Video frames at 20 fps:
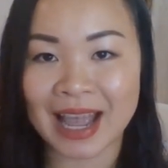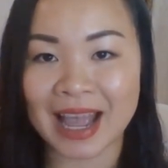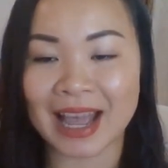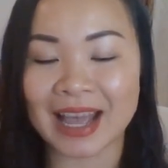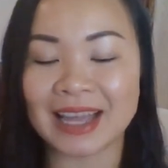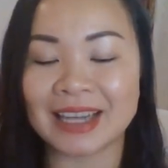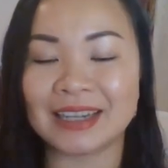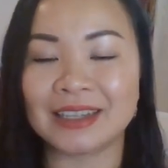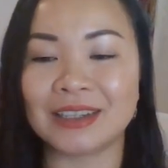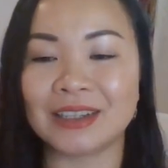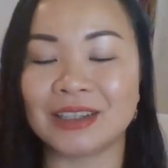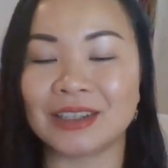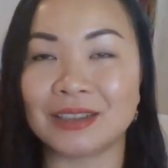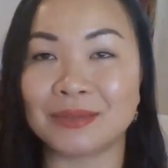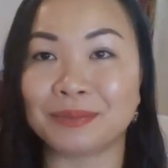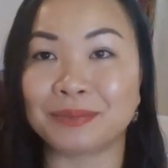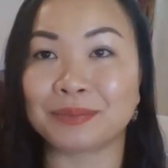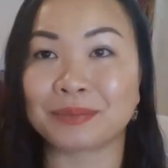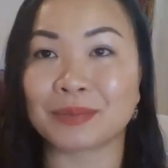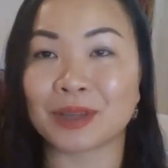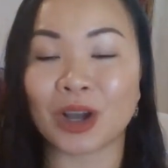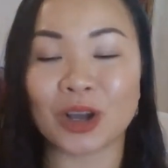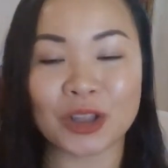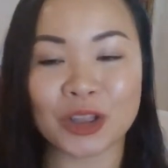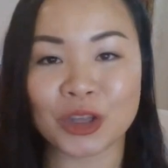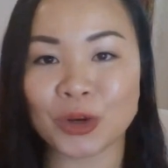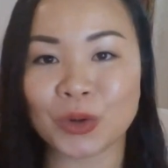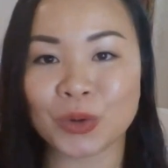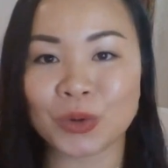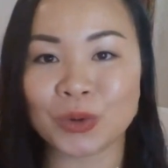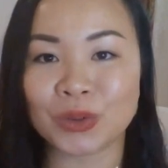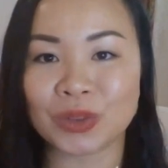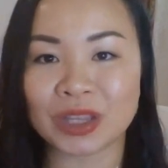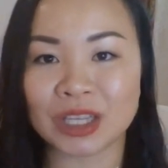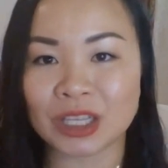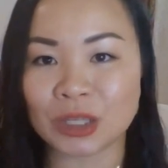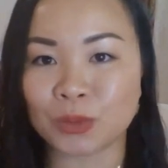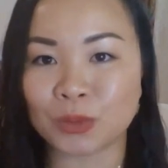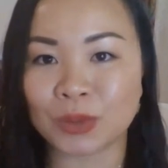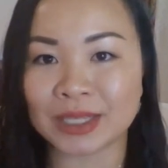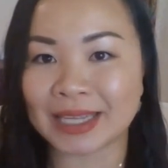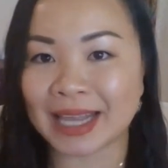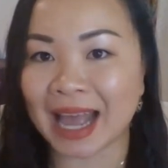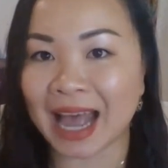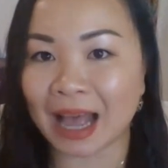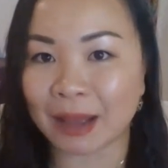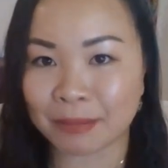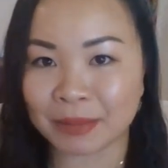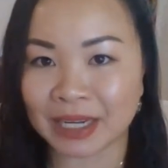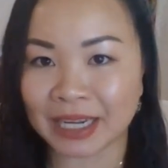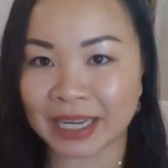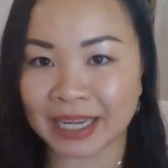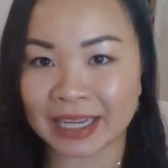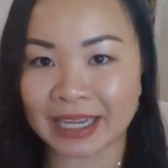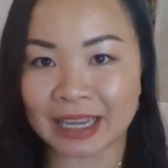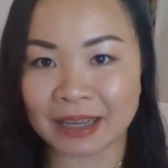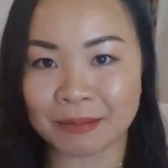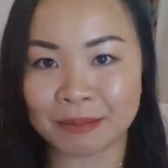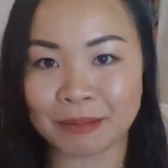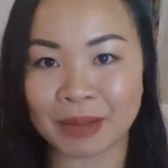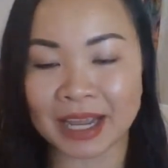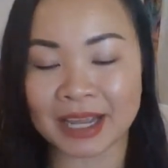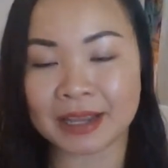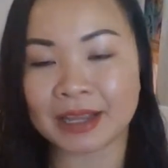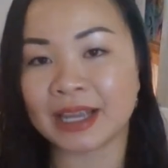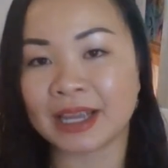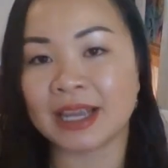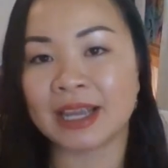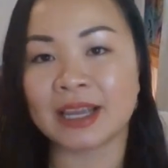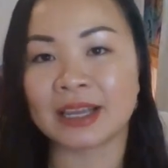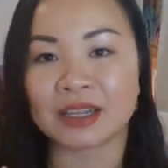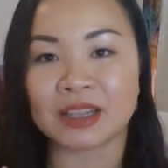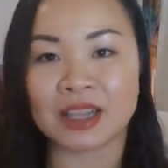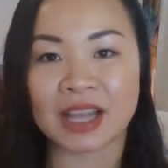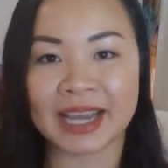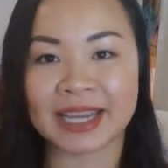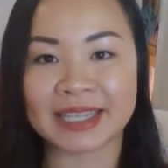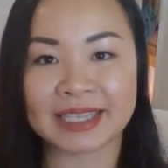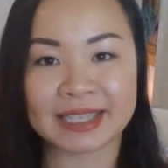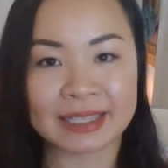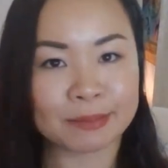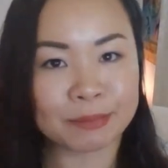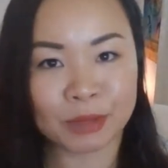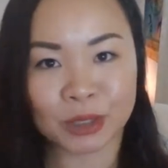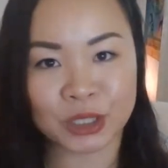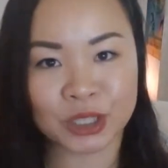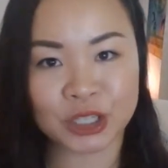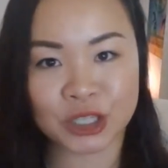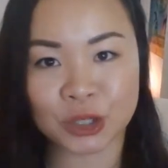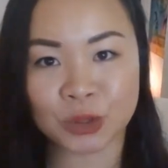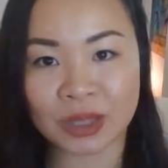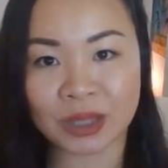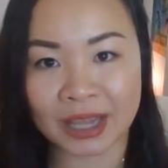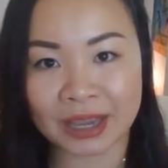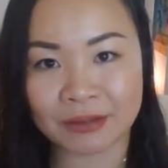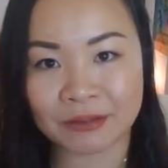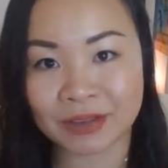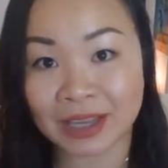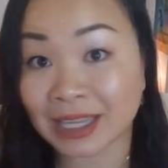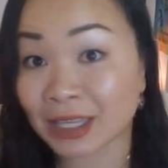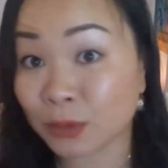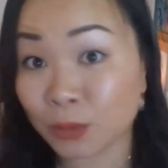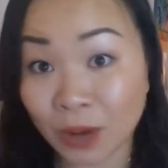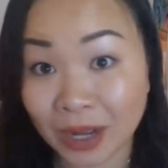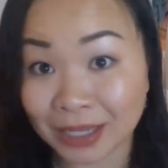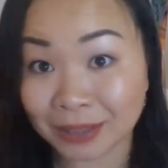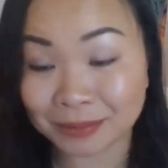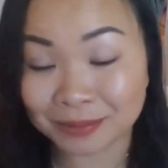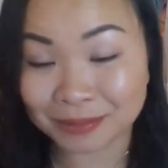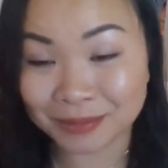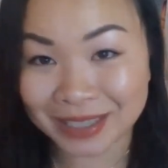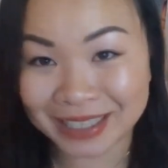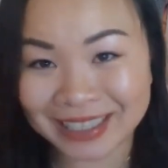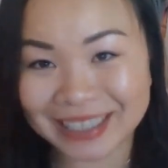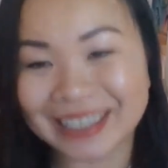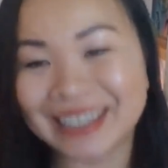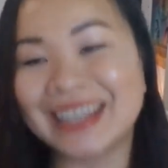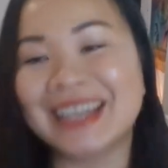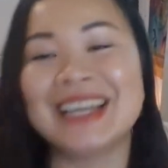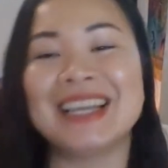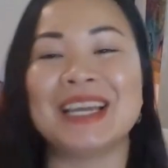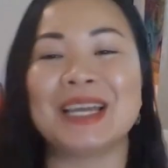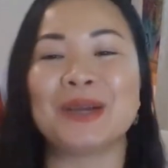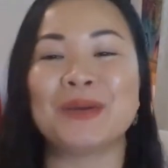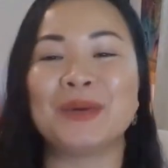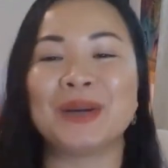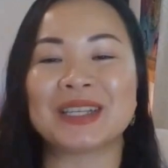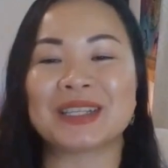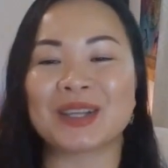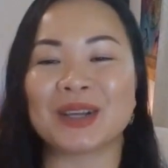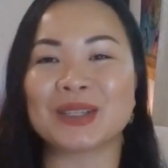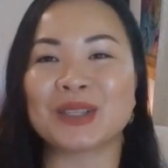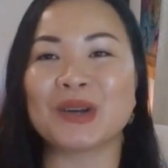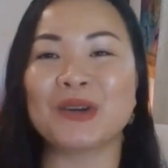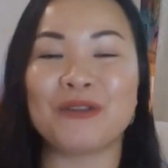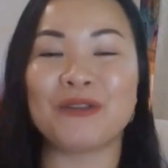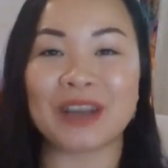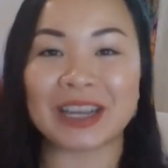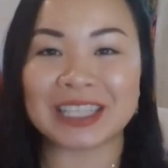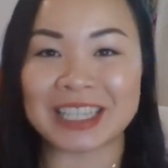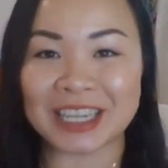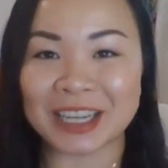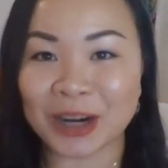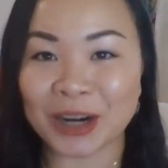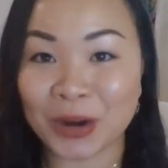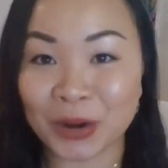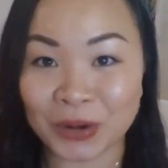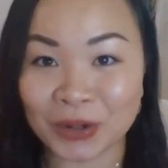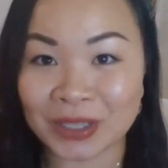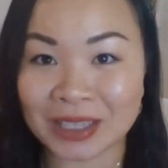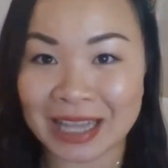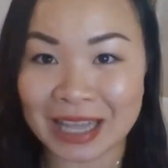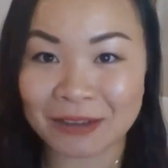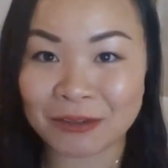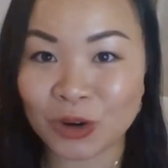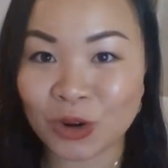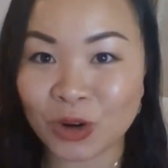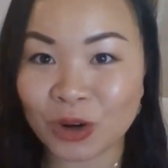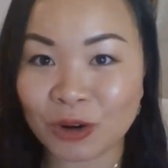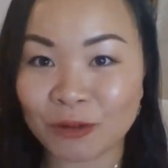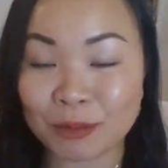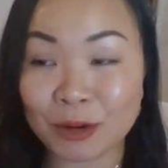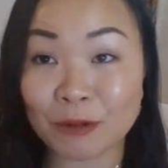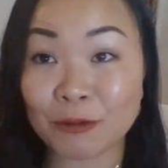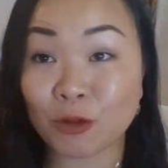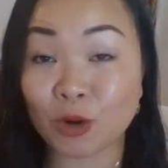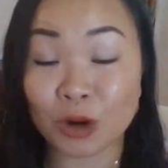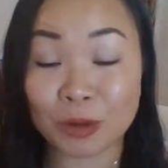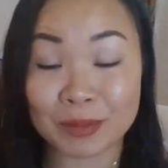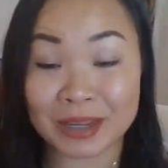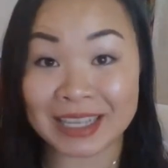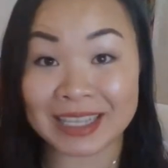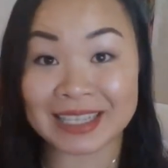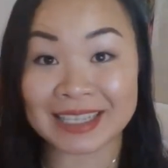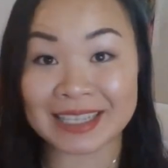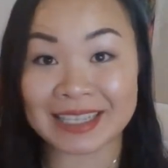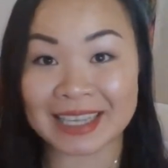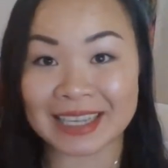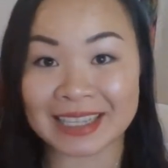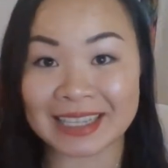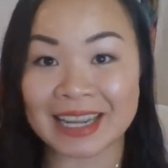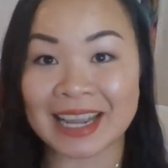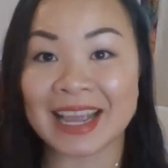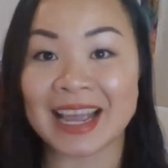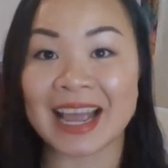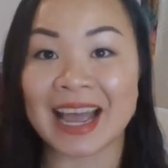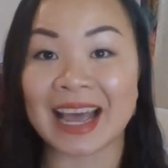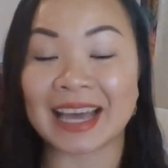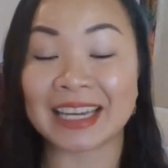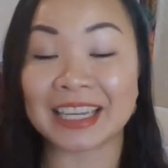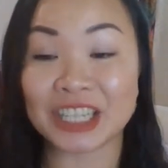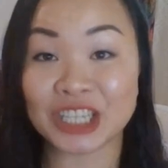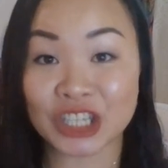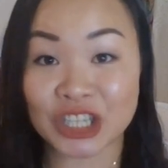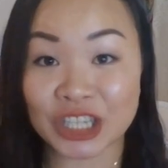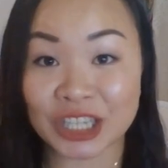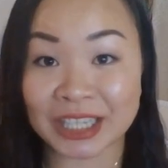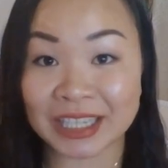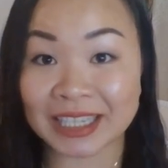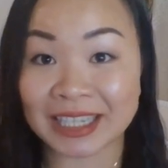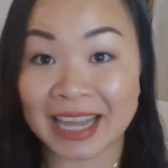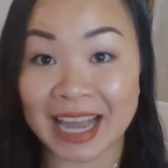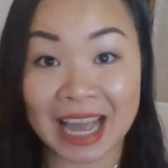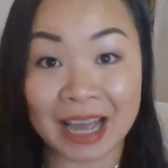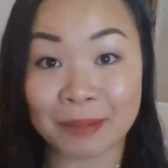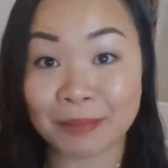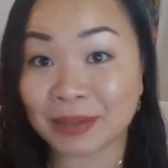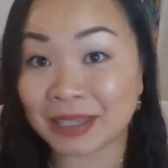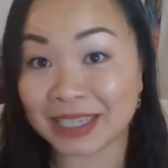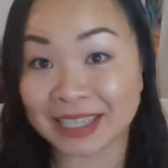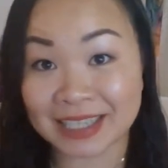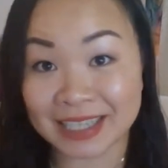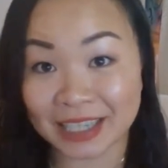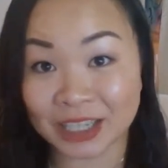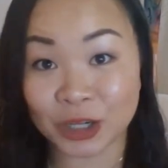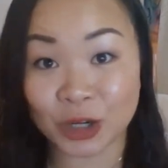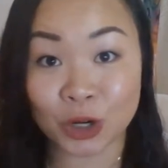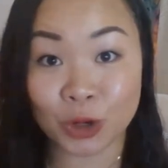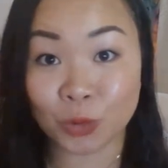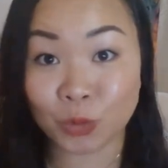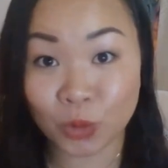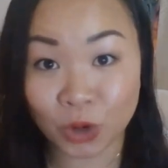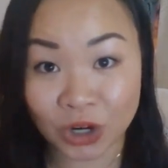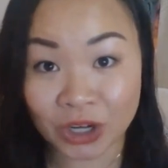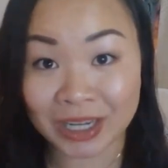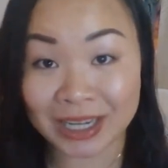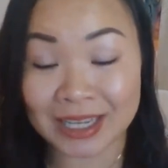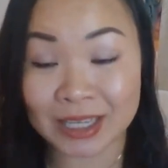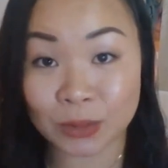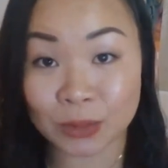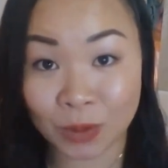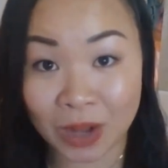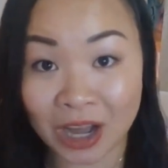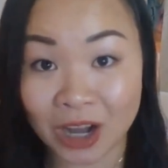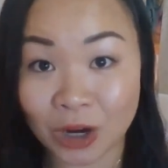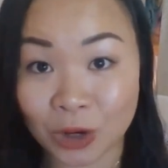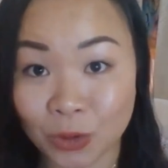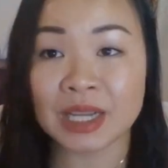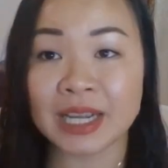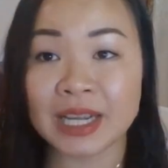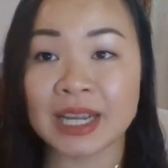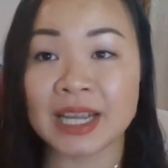And although this was happening in my client's personal life, guess what? It was also affecting her level of performance and energy and happiness in her work as well.